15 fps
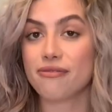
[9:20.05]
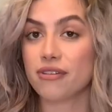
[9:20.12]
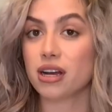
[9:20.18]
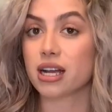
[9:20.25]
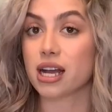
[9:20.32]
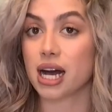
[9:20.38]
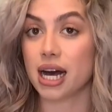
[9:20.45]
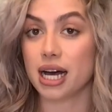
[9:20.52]
a
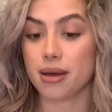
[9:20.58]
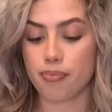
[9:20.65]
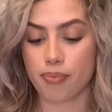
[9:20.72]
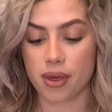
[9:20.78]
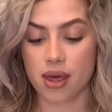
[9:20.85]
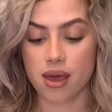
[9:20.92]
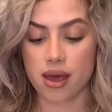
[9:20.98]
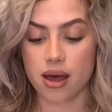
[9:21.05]
cup
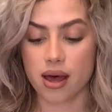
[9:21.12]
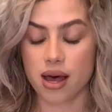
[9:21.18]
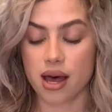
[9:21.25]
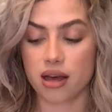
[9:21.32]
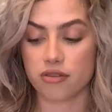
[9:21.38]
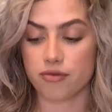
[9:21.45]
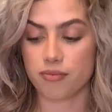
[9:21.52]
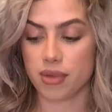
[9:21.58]

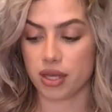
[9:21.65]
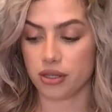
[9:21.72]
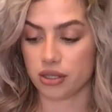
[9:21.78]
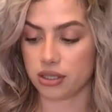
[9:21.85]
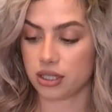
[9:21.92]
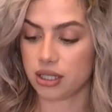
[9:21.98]
of milk.